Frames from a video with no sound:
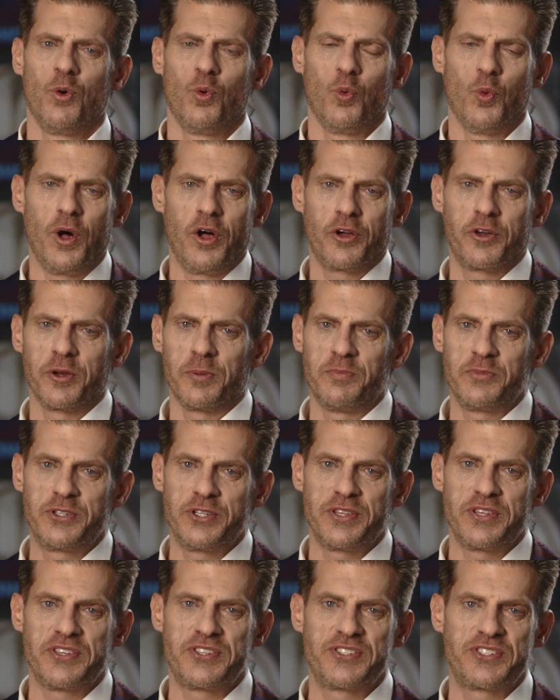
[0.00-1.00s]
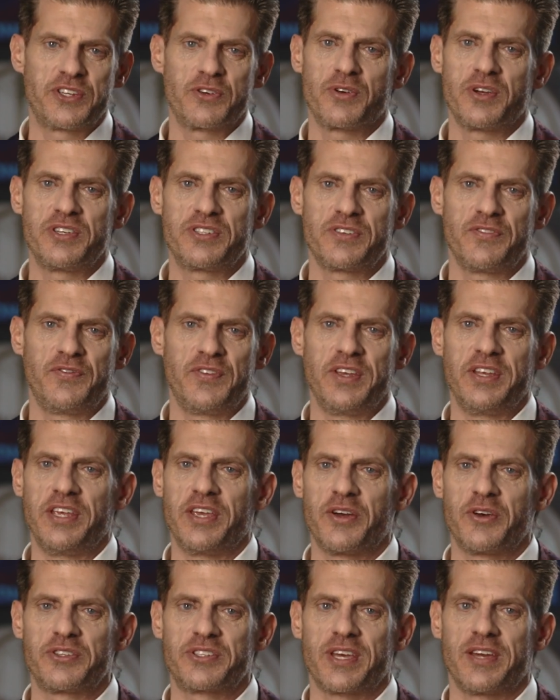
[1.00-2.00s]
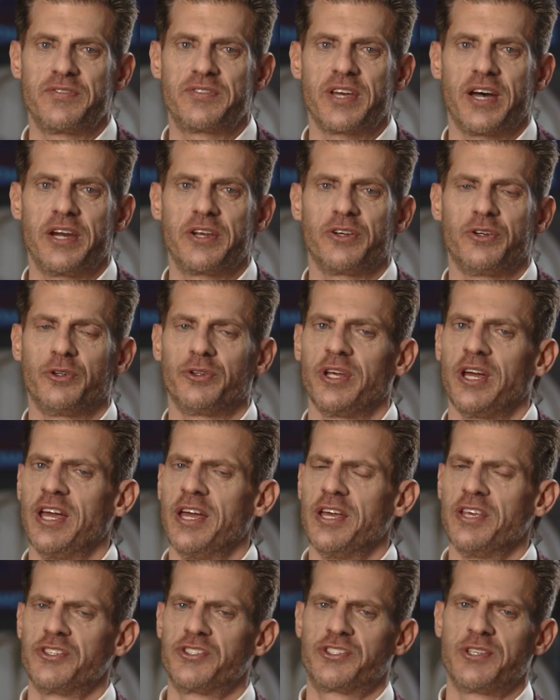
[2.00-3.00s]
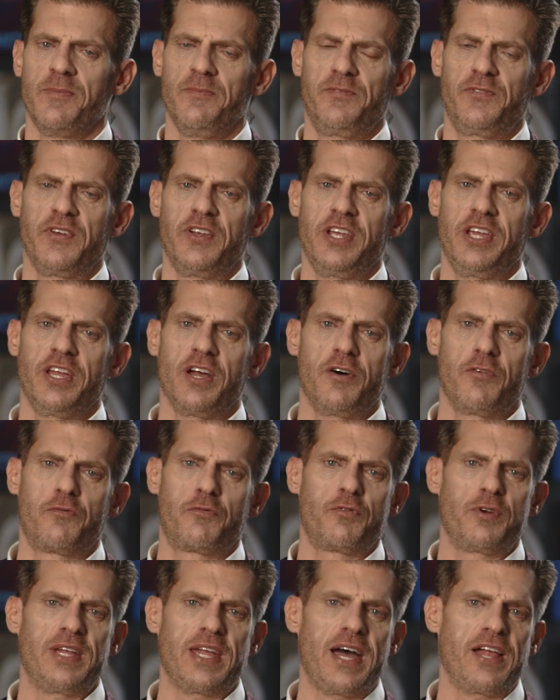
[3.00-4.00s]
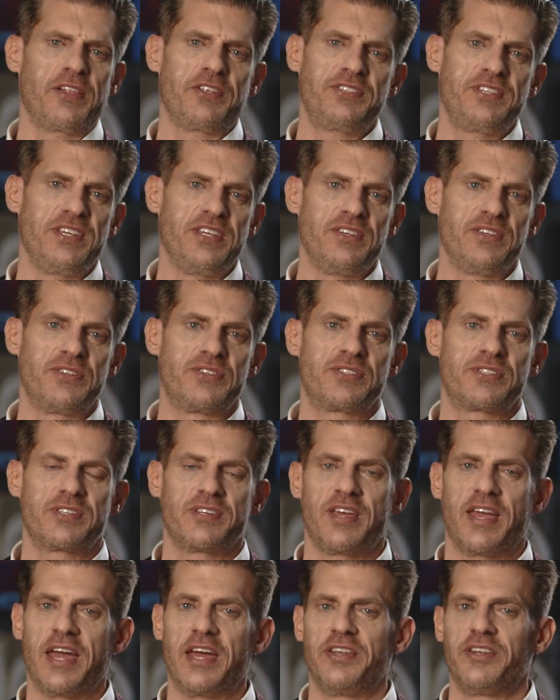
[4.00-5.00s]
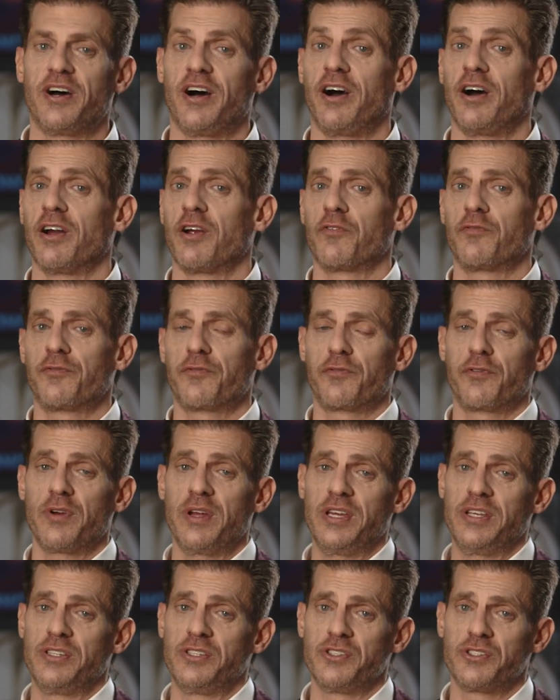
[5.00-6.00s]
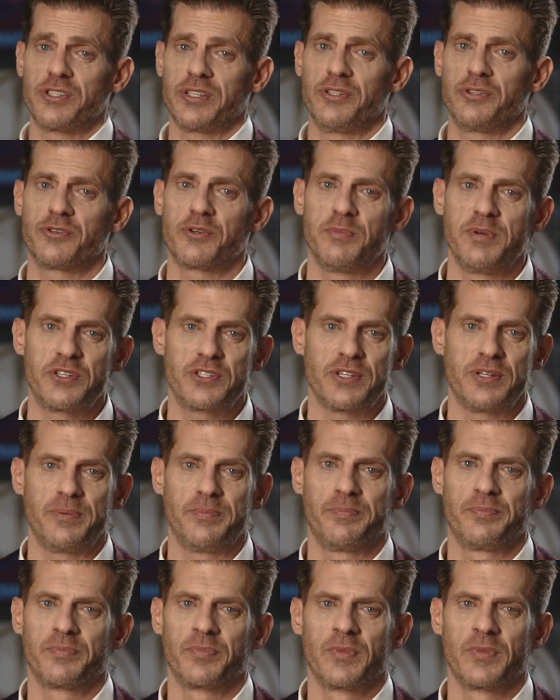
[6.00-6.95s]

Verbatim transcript: Welcome to this series of videos I've titled Symphony of Realities and our Fringe Intermission.